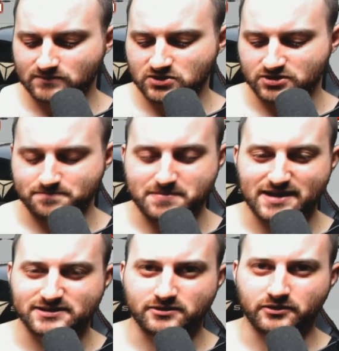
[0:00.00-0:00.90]
just
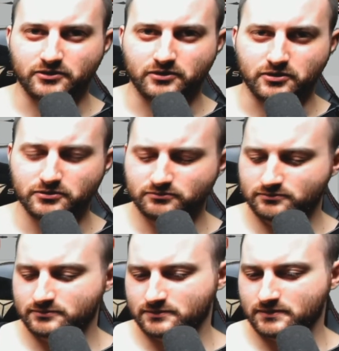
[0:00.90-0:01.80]
makes it on their own.
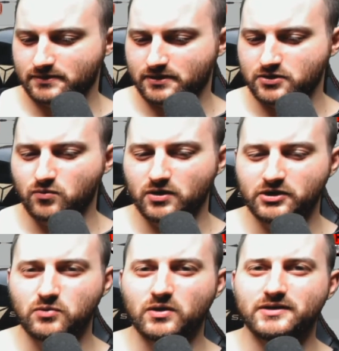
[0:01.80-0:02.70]
You
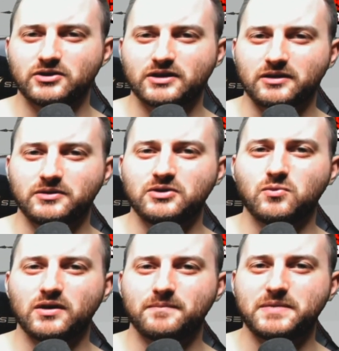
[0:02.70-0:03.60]

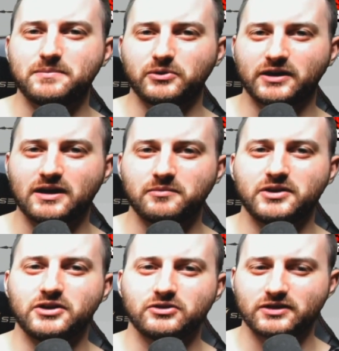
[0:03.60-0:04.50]
want people to come to
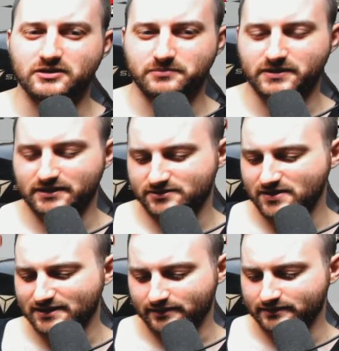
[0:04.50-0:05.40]
your company, so
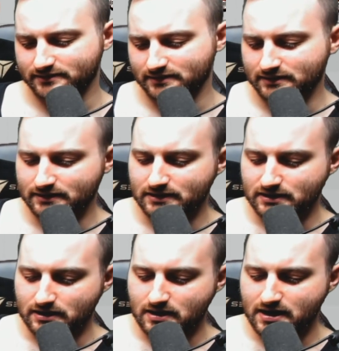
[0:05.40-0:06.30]
I get it.
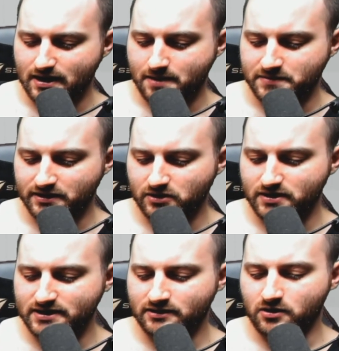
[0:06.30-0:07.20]
All right, I'm gonna go
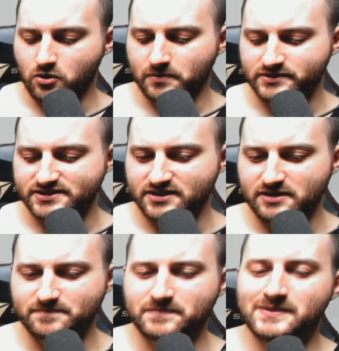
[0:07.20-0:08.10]
ahead and open this
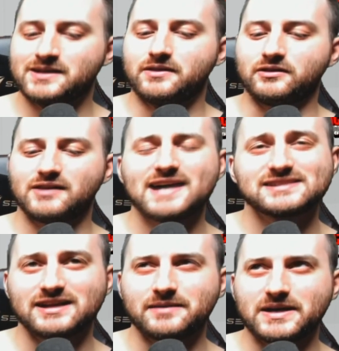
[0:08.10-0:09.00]
up. The
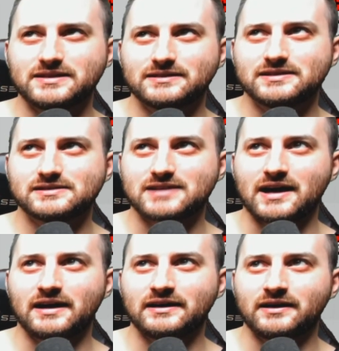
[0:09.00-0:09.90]
last time I did this,
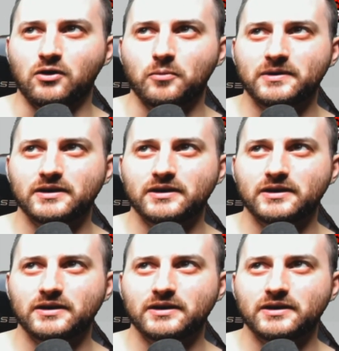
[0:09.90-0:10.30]
I opened